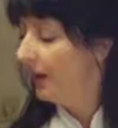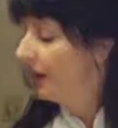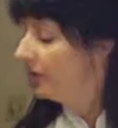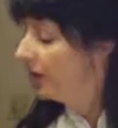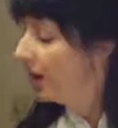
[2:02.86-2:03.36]

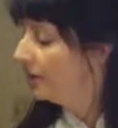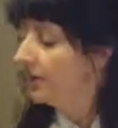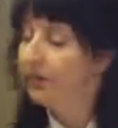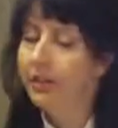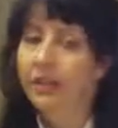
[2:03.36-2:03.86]
And you're
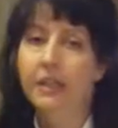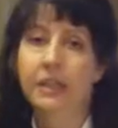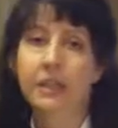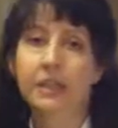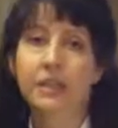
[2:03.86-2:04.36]
also going to
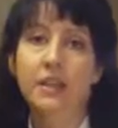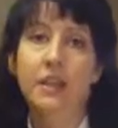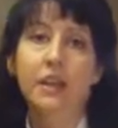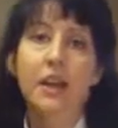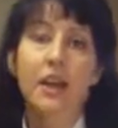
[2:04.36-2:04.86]
need
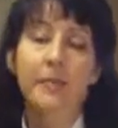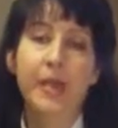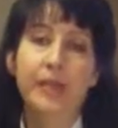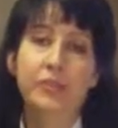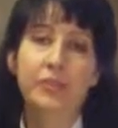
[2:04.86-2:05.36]
a
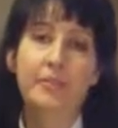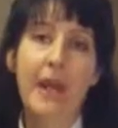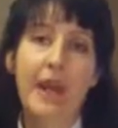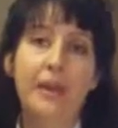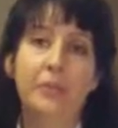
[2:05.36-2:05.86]
pastry
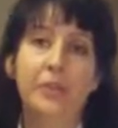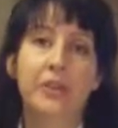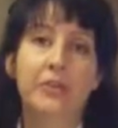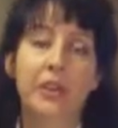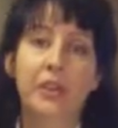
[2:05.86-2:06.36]
bag with
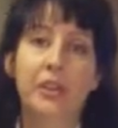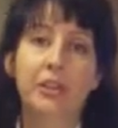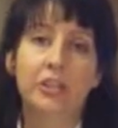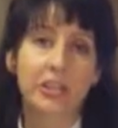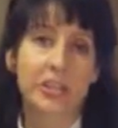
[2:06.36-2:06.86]
a very
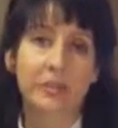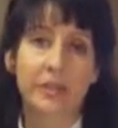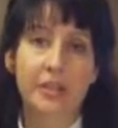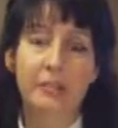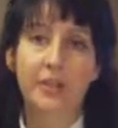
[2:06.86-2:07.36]
large tip,
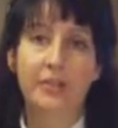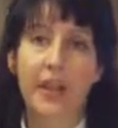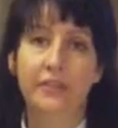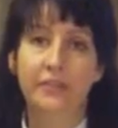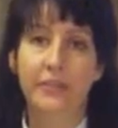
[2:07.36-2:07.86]
a number 5
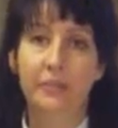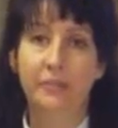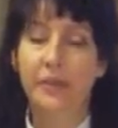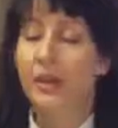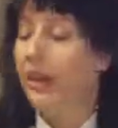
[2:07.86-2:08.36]
tip.
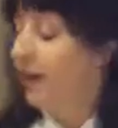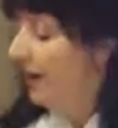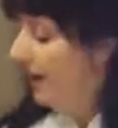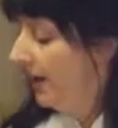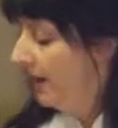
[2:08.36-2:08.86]

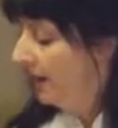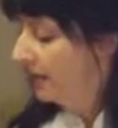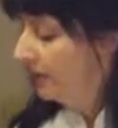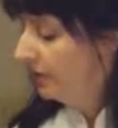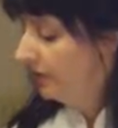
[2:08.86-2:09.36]

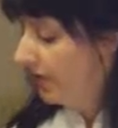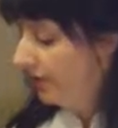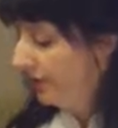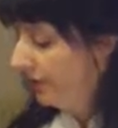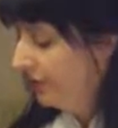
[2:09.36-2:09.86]
And you're
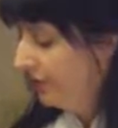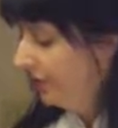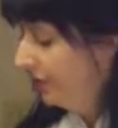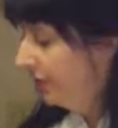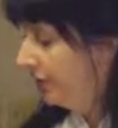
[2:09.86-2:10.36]
also going
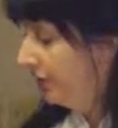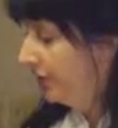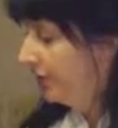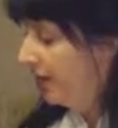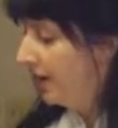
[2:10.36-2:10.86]
to
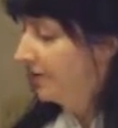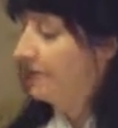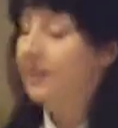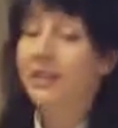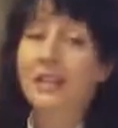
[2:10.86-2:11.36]

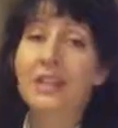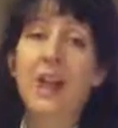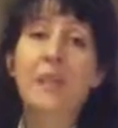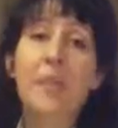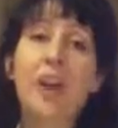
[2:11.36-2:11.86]
need
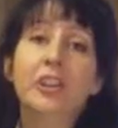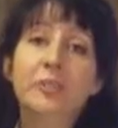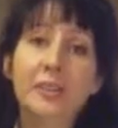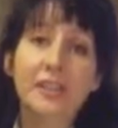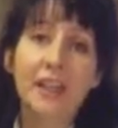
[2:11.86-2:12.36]
a
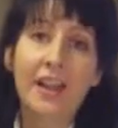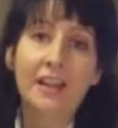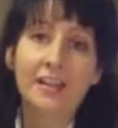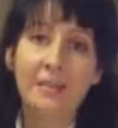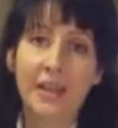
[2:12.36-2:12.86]

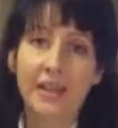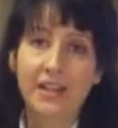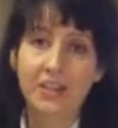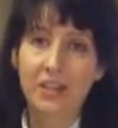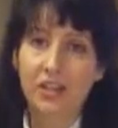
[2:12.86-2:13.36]
parchment-lined
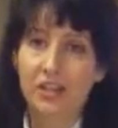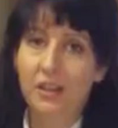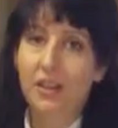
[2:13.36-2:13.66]
baking sheet.